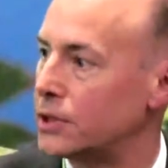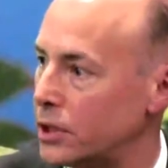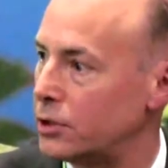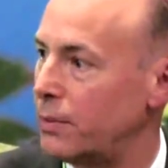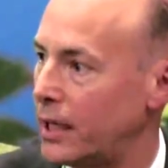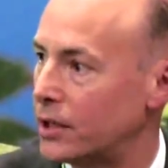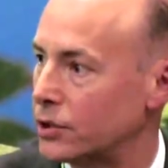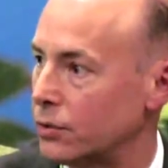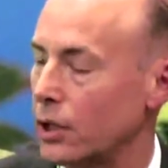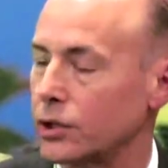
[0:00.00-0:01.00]
decision-making
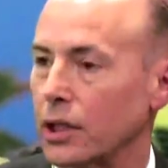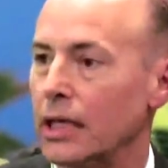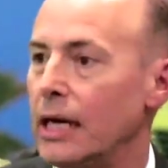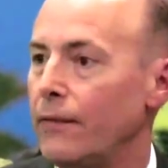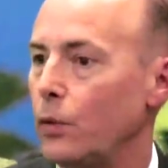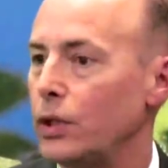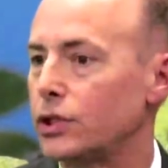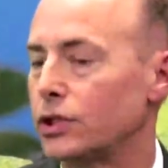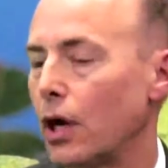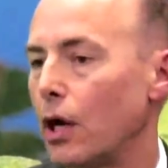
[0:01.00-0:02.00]
structure. And we
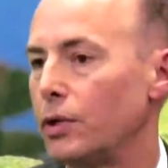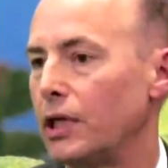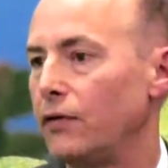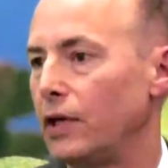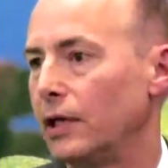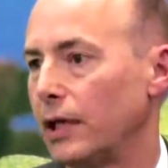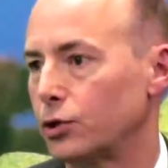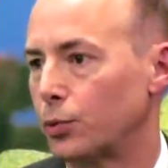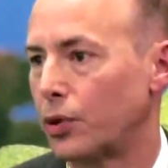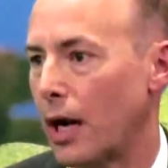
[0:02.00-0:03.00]
saw with even
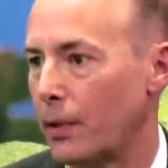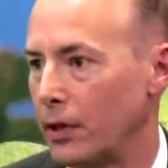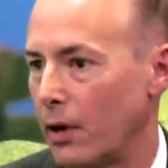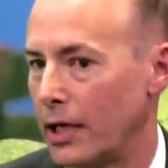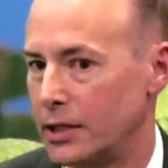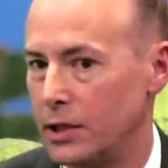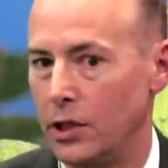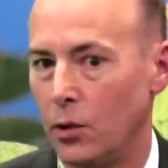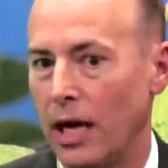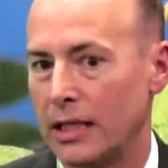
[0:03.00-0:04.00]
intellectual property rights in the
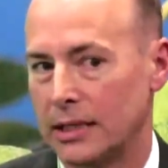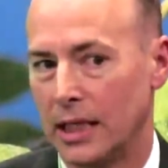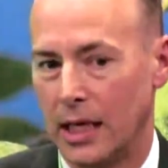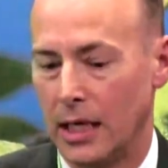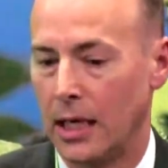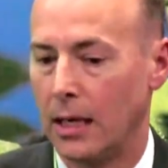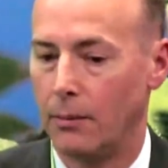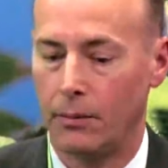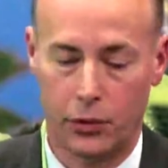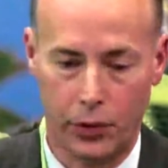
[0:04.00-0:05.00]
US,
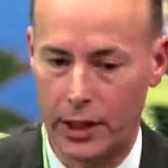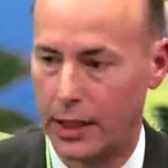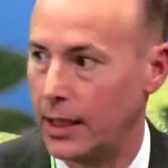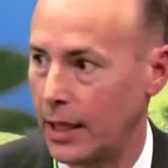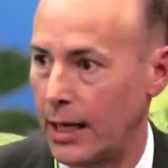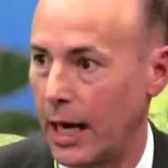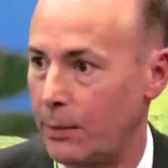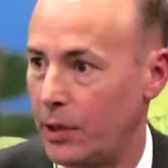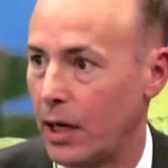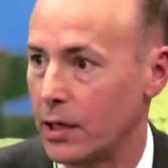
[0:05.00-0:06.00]
created an
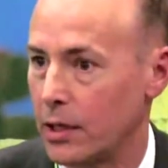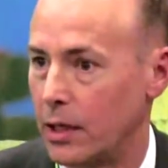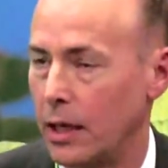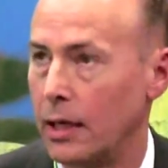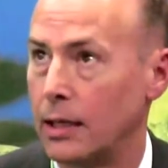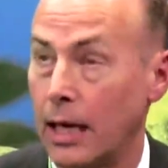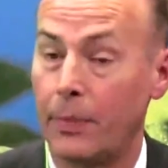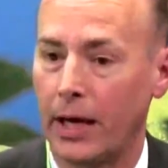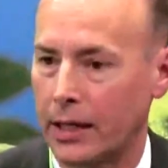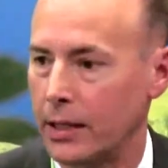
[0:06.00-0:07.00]

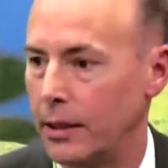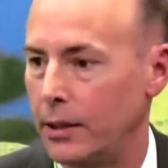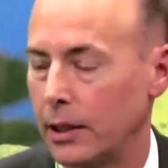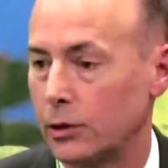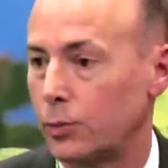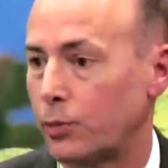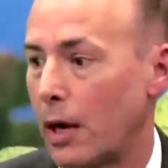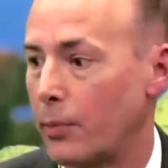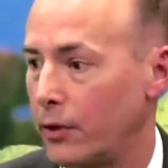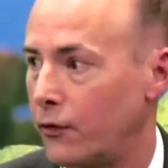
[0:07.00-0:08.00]
IPEC, Intellectual
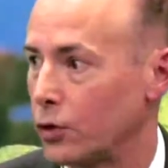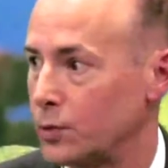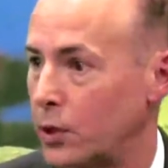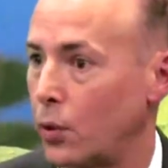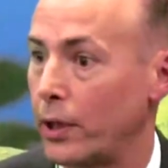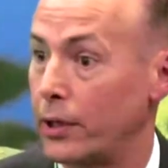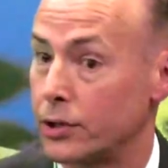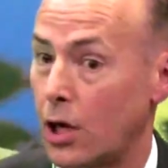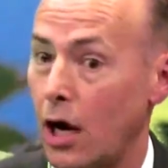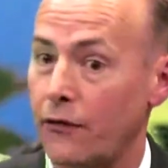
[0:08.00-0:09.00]
Property Enforcement
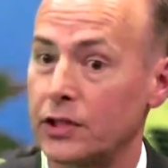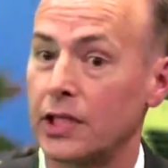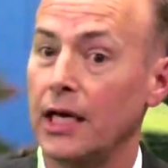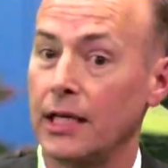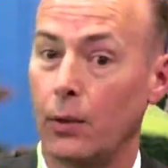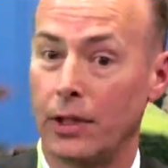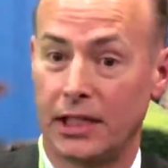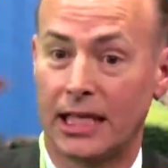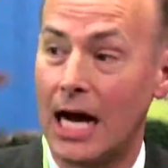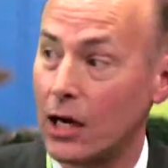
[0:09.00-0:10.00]
Coordinator's Office. They went to
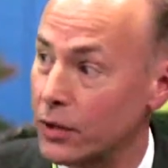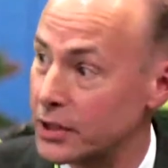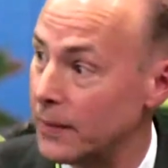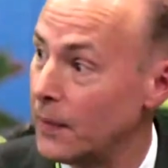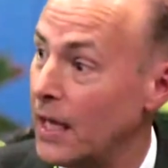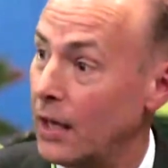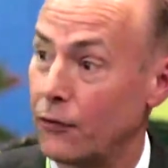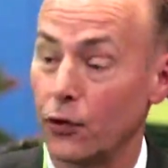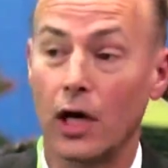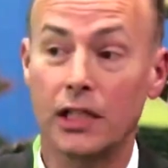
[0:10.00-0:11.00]
Congress, and
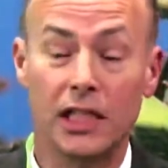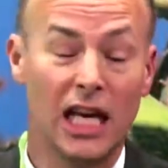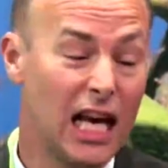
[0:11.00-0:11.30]
for us,